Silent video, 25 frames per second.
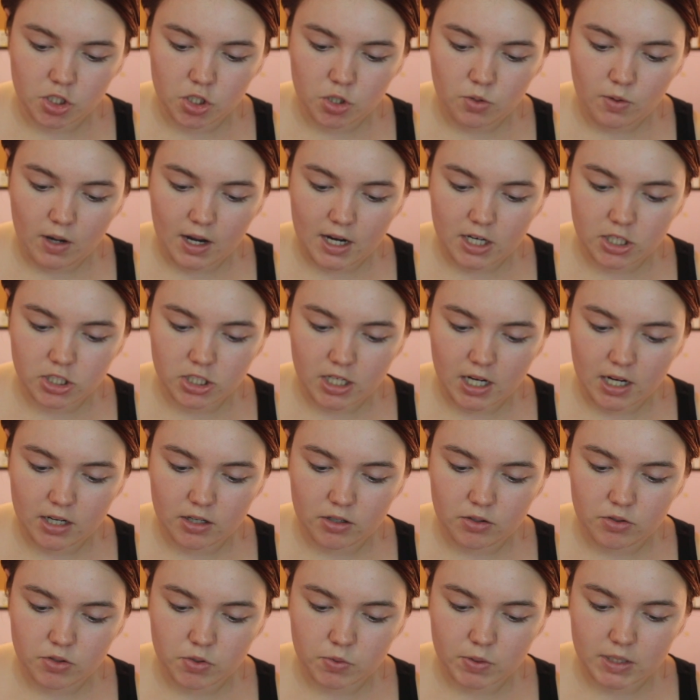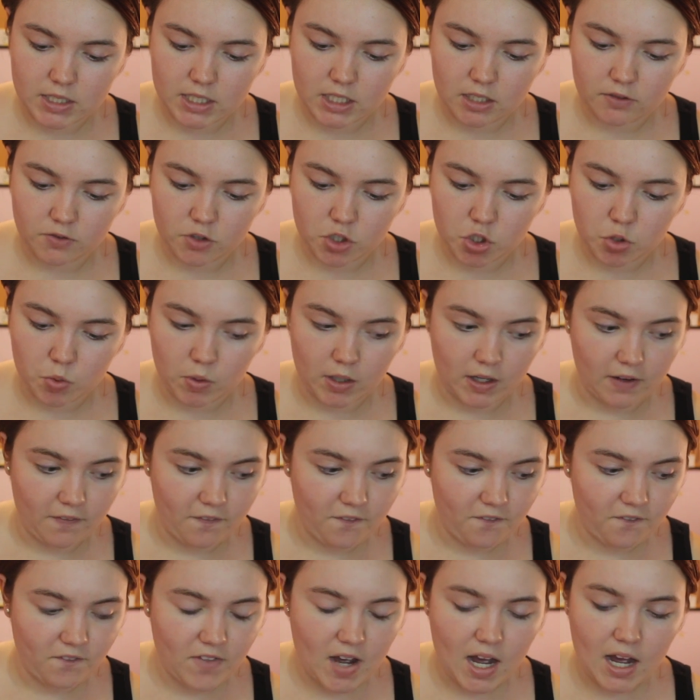two eyeshadows retail for
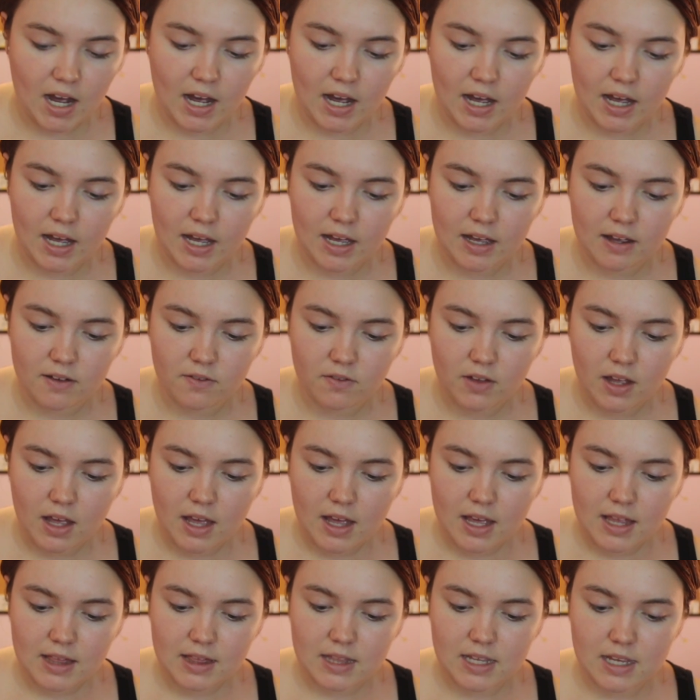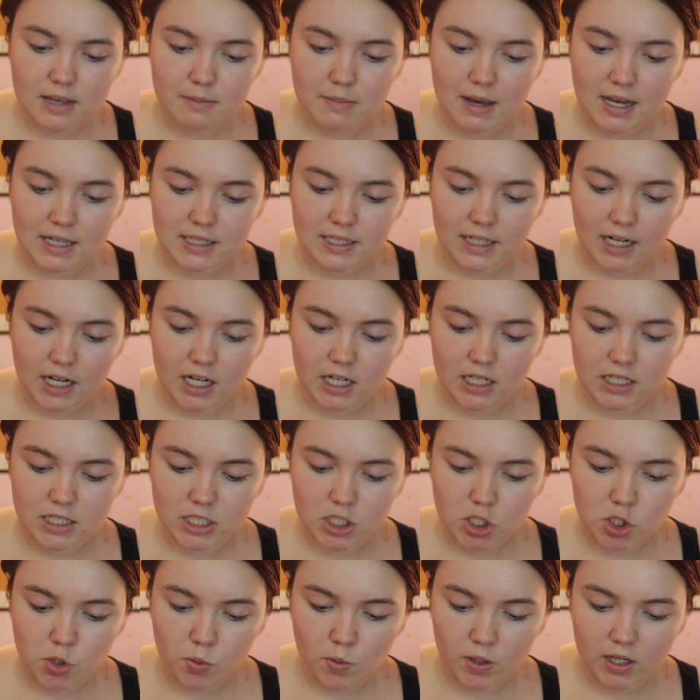$25. The mascara
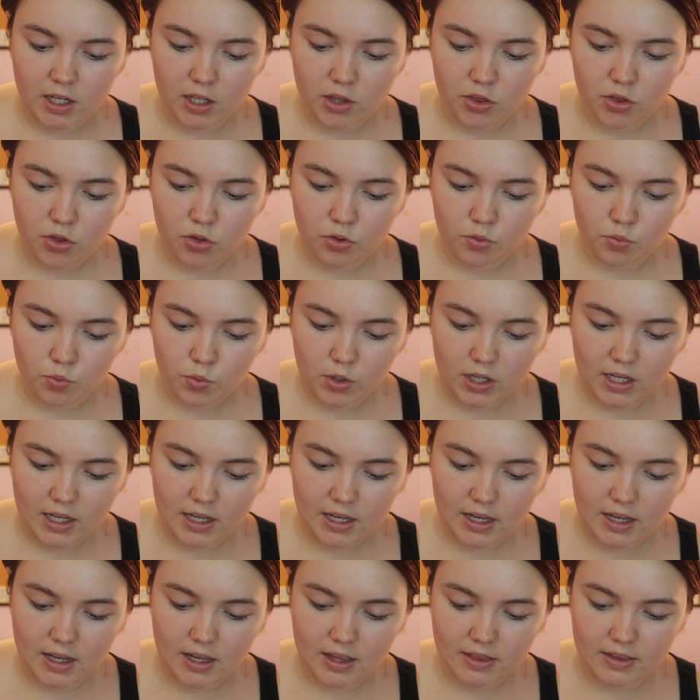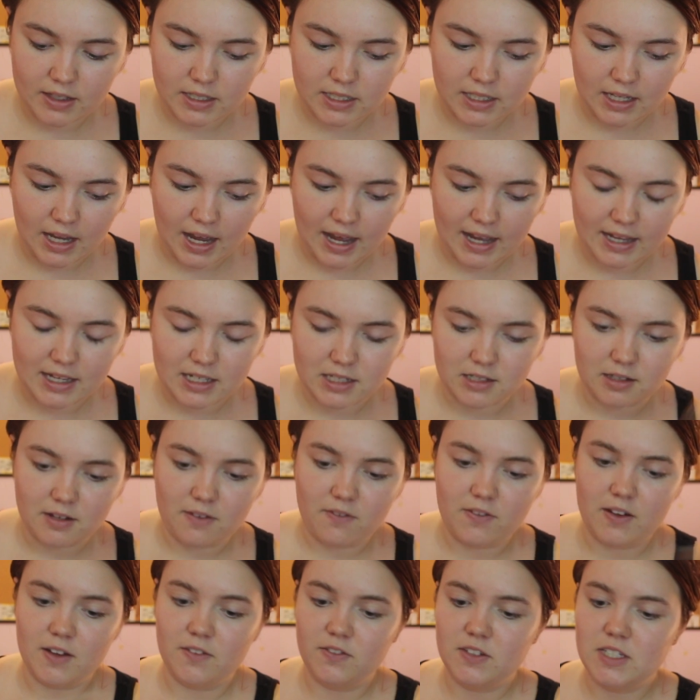is $23. This guy is
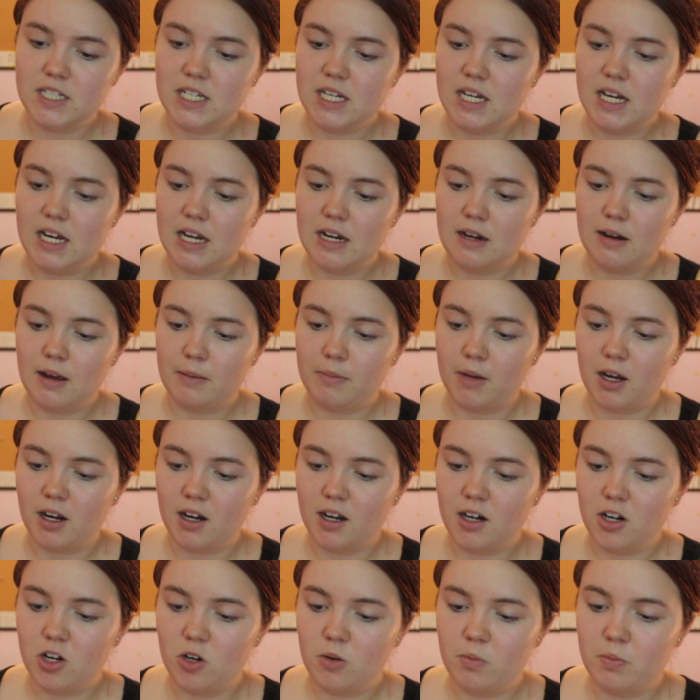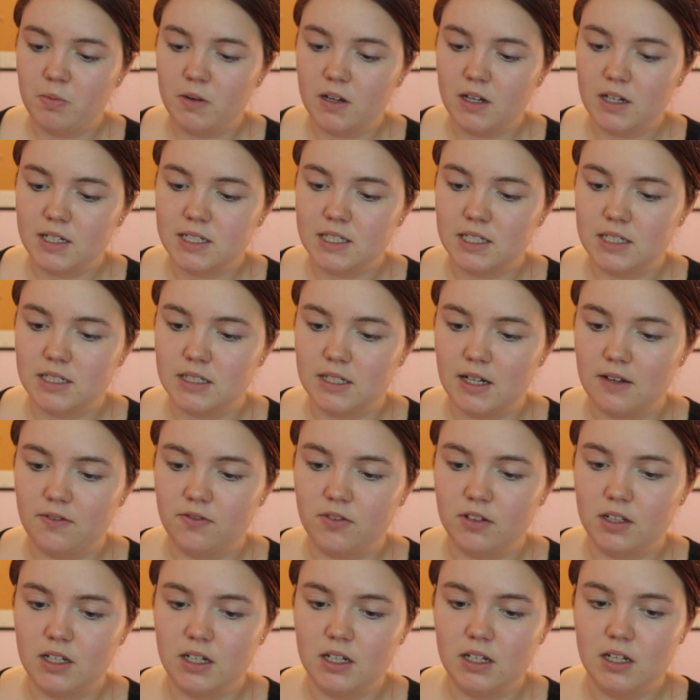$15. I'm not going to open it because it
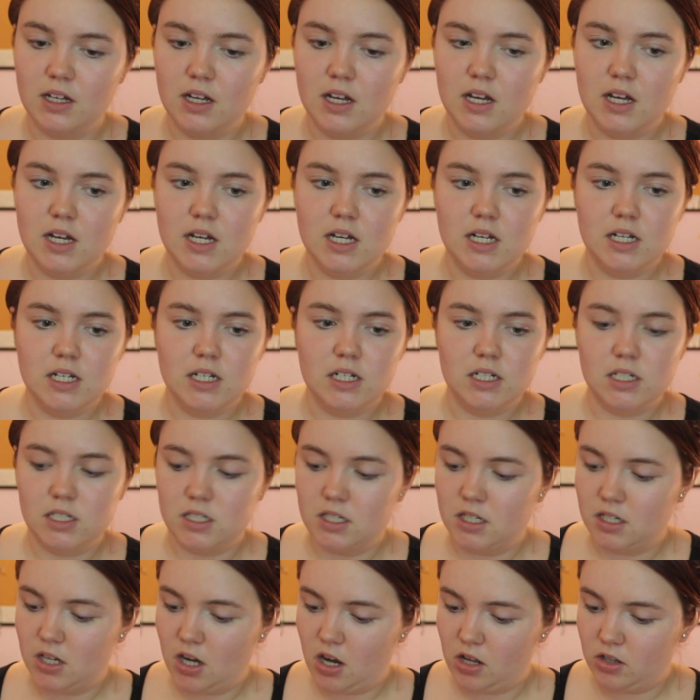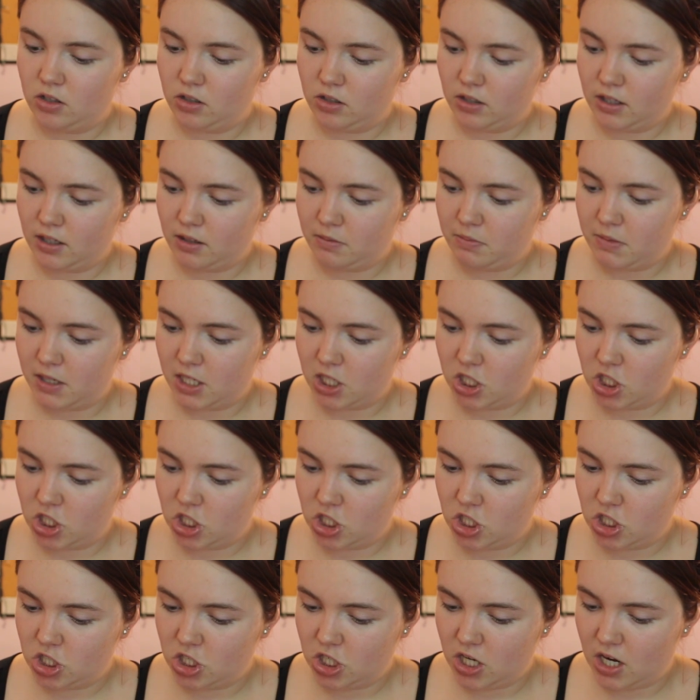definitely does not look like my
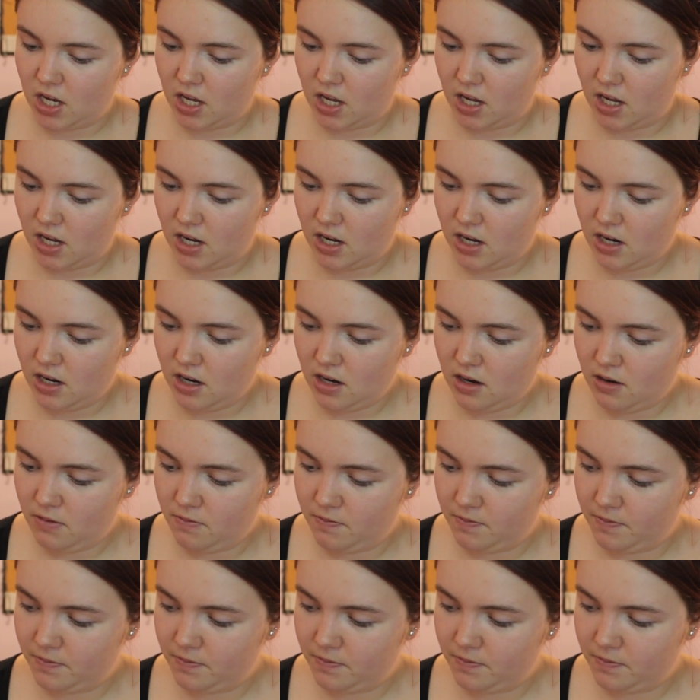shade